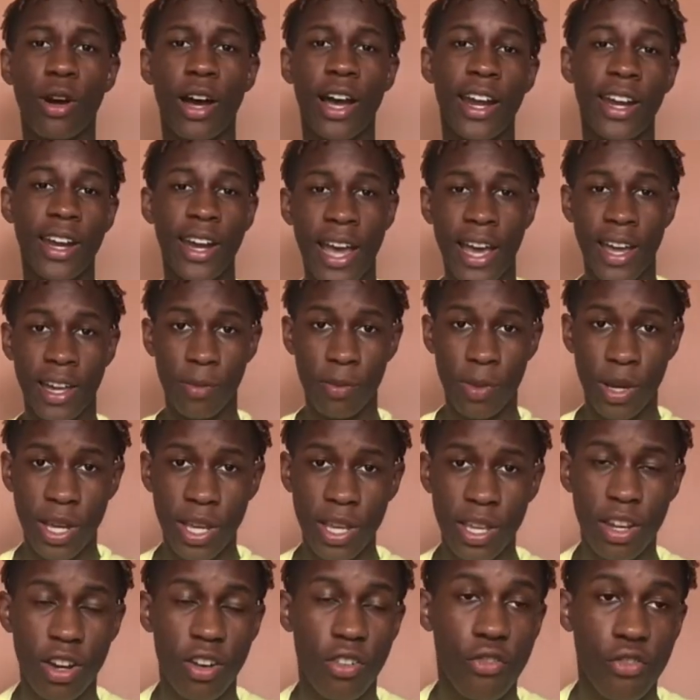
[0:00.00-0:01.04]
I dyed my
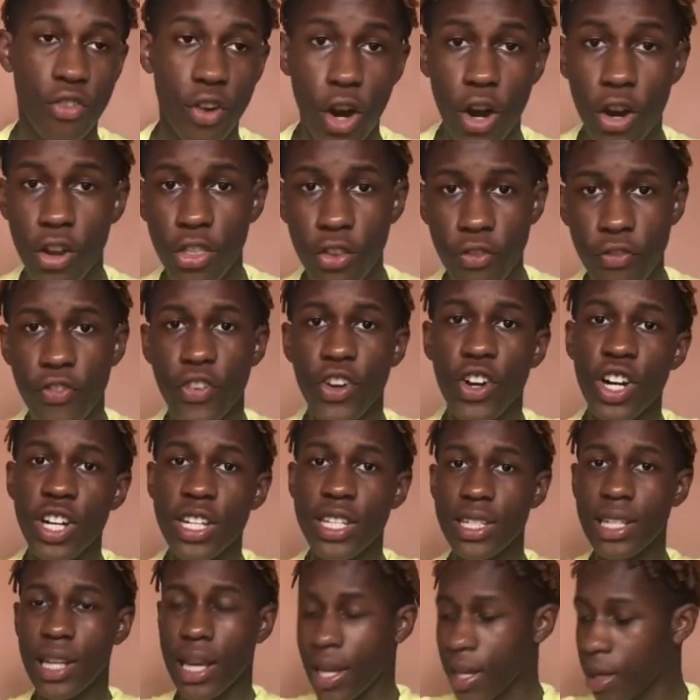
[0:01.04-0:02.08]
hair for the
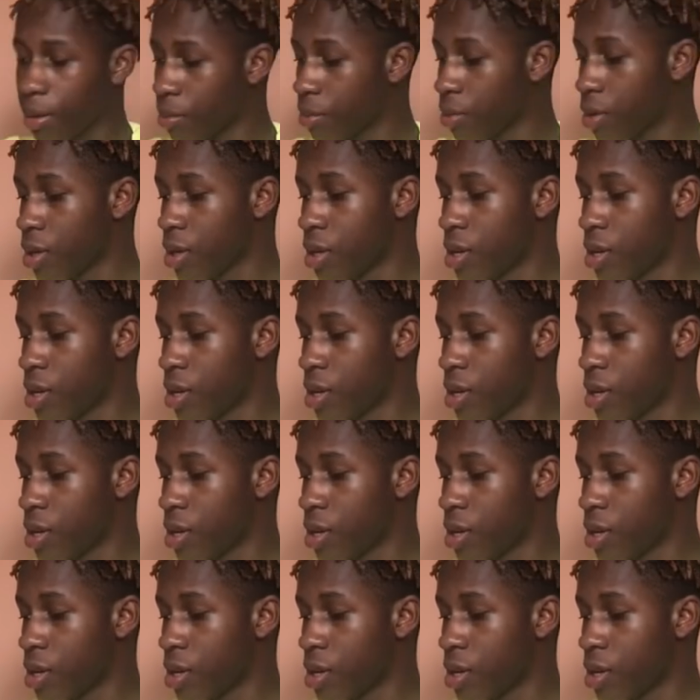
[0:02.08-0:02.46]
first time.